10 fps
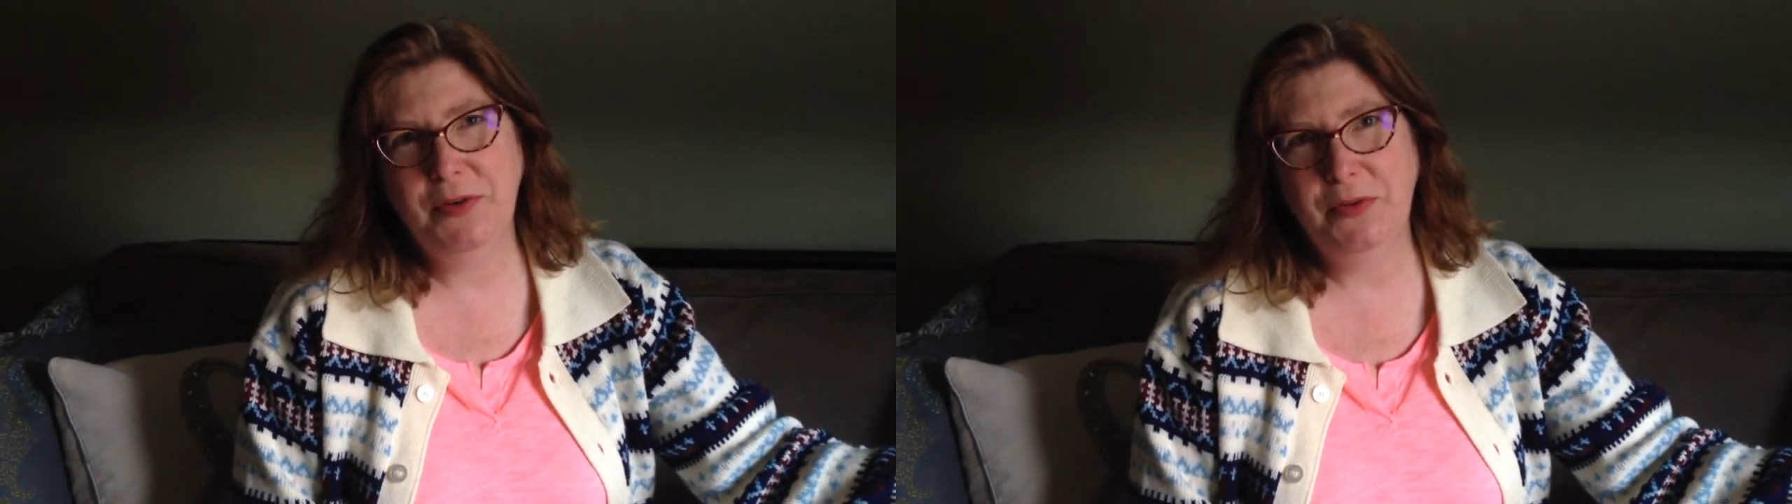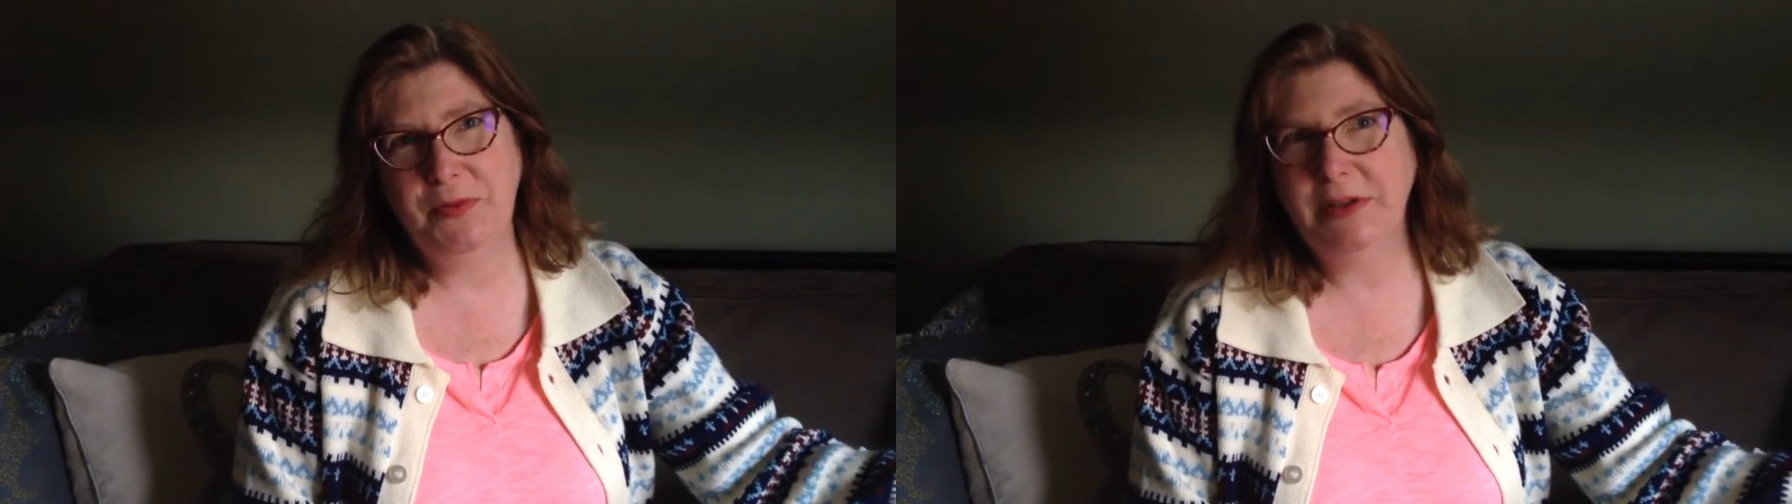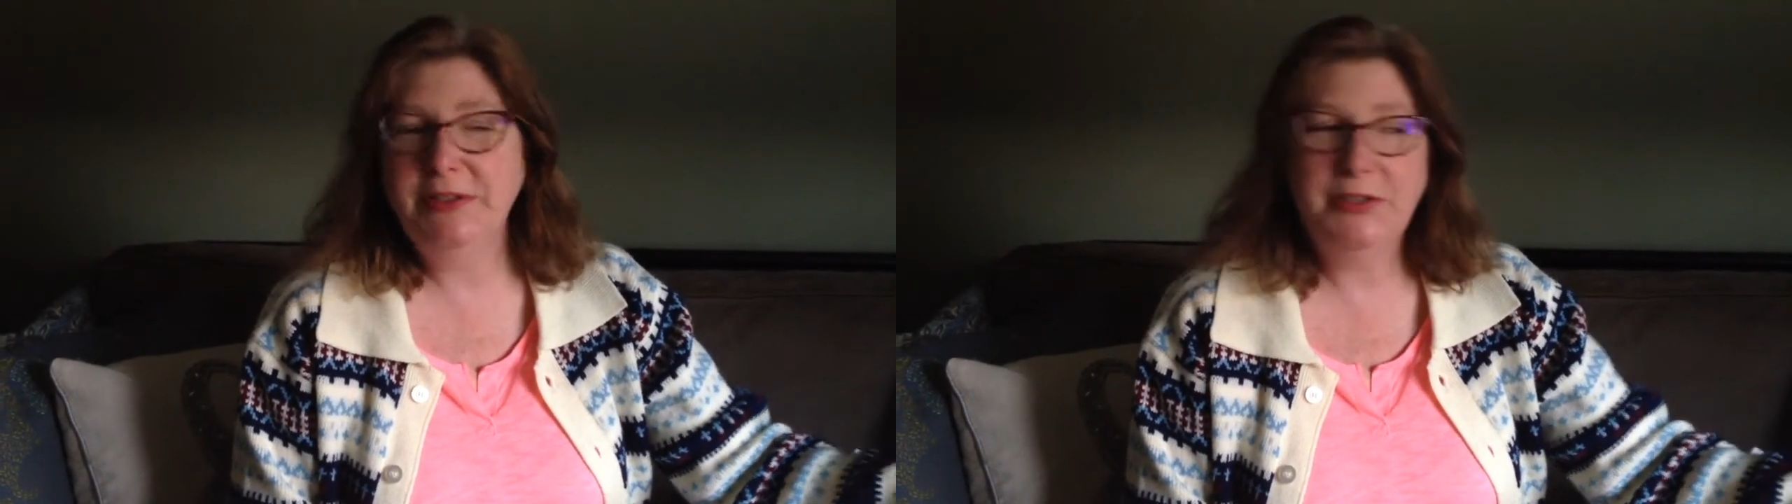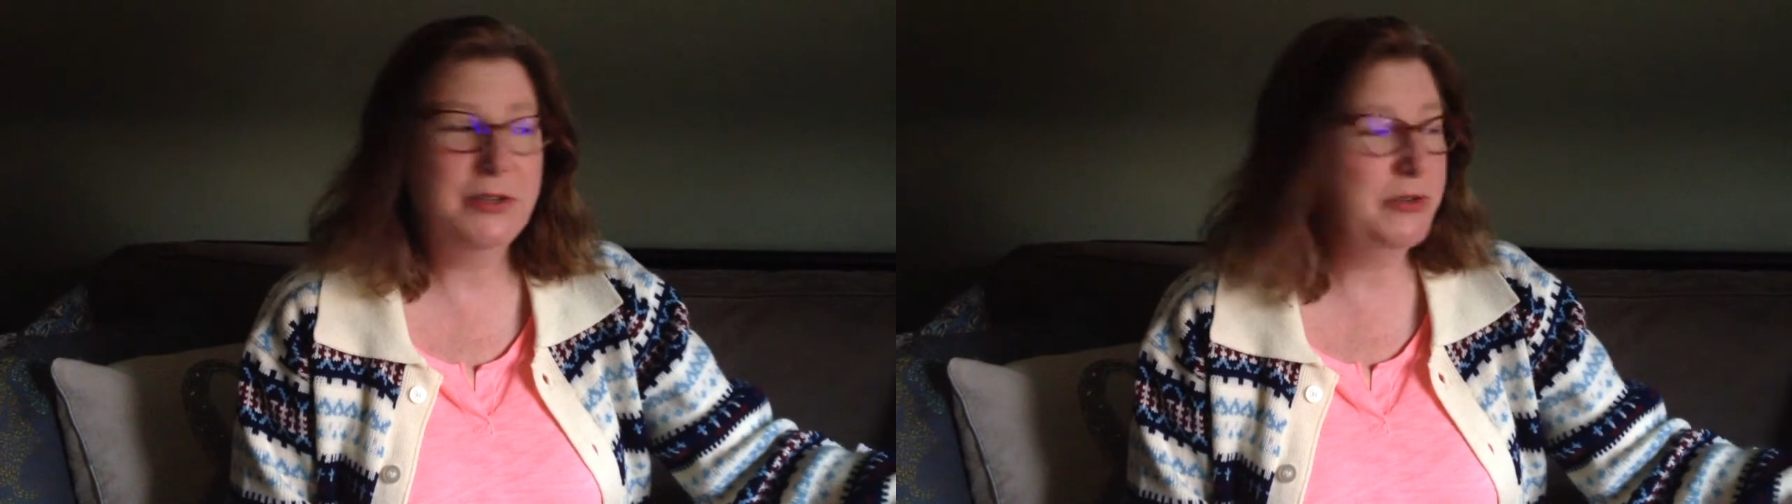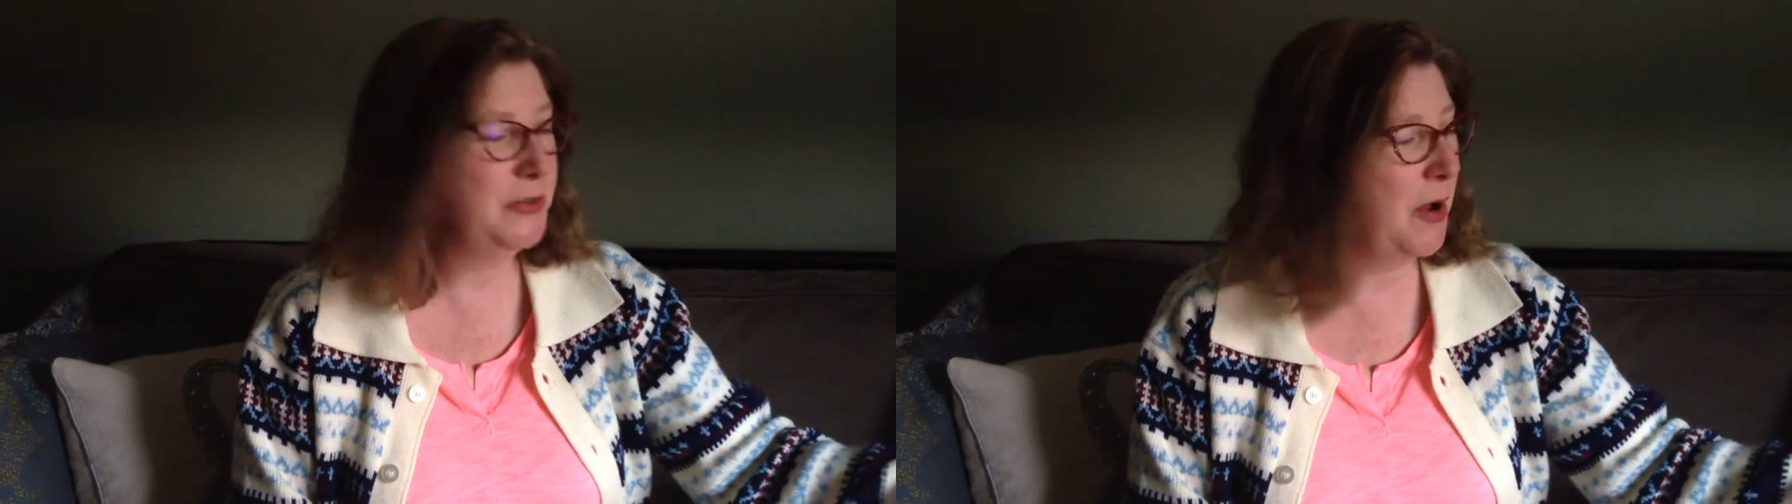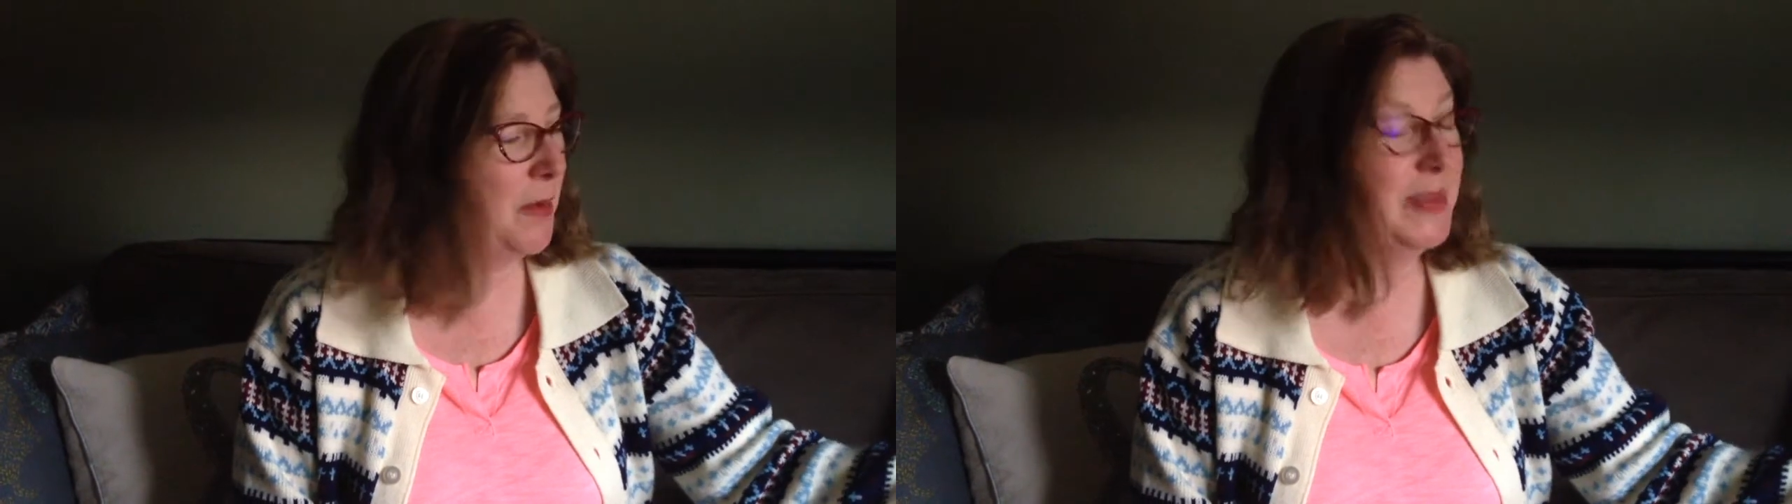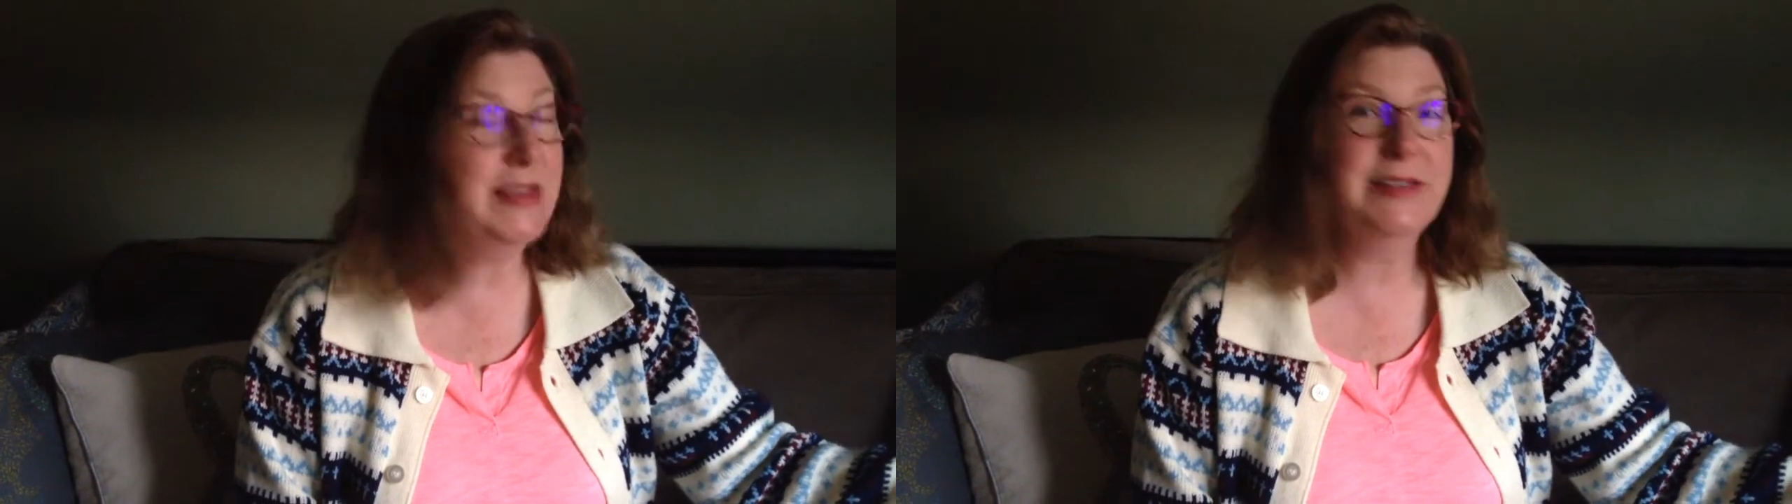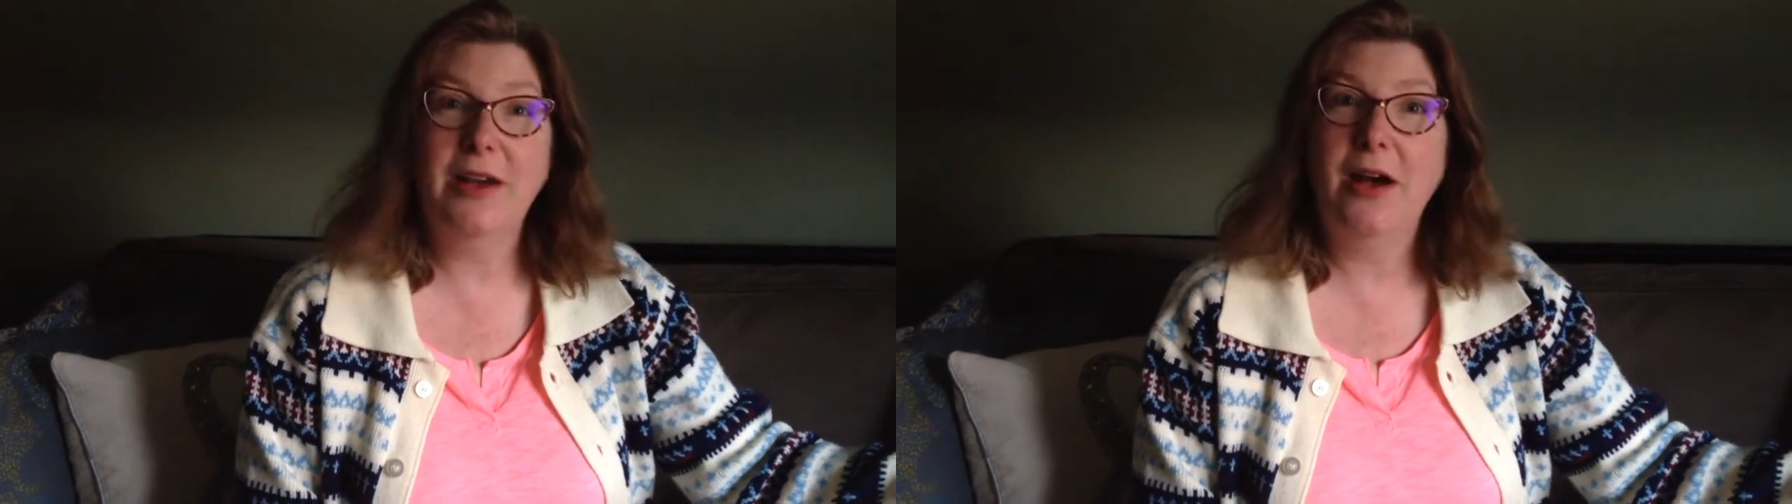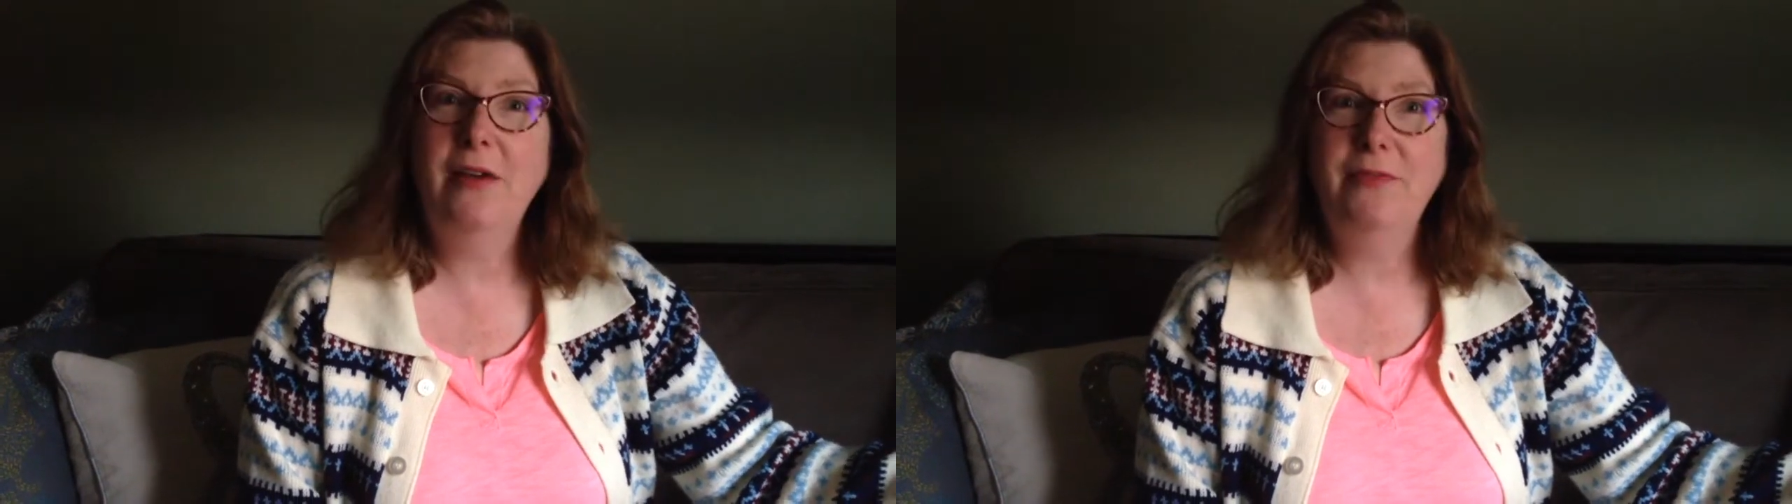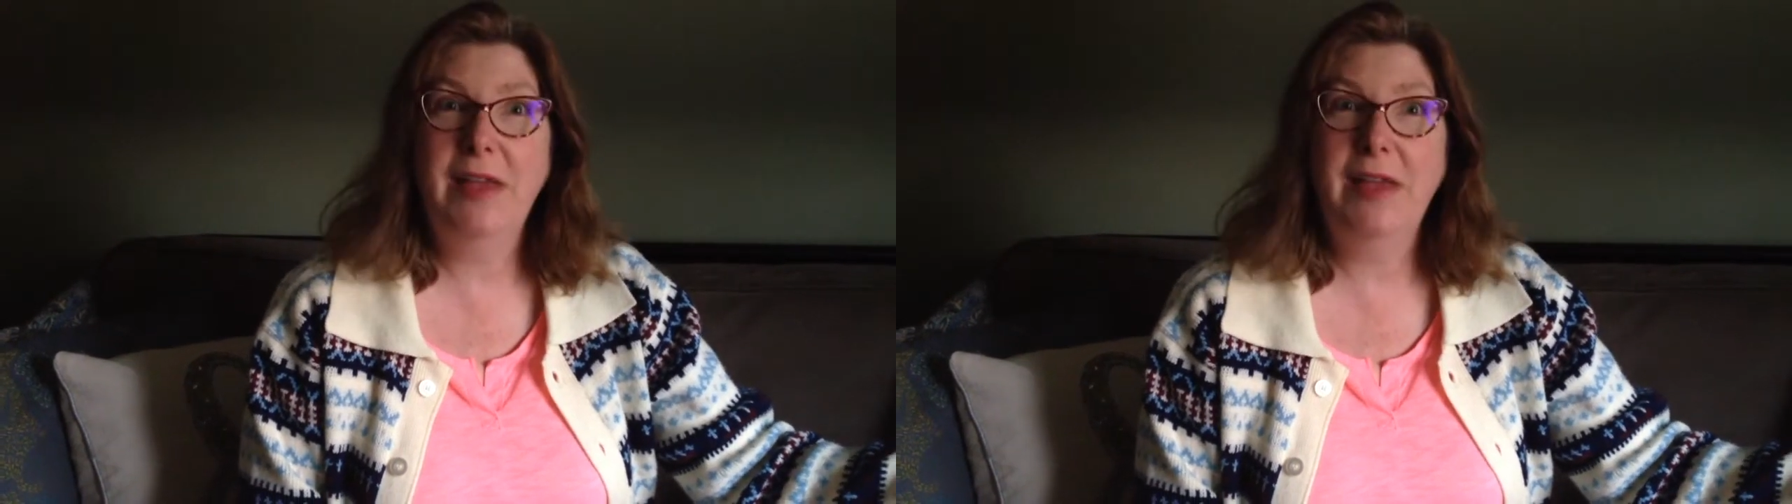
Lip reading: Goodwill to drop these off